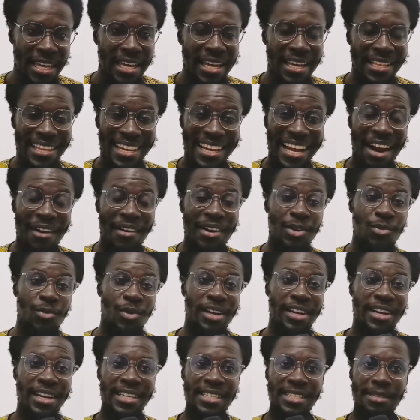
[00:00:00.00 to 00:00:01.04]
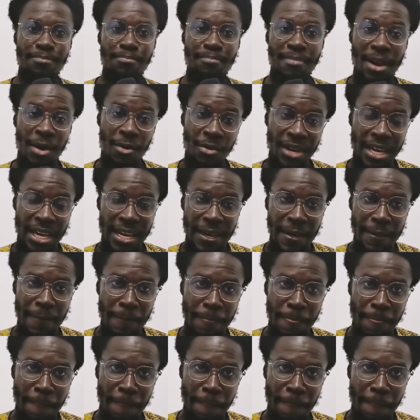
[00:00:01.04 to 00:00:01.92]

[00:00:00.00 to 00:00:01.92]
and the current one is Mary.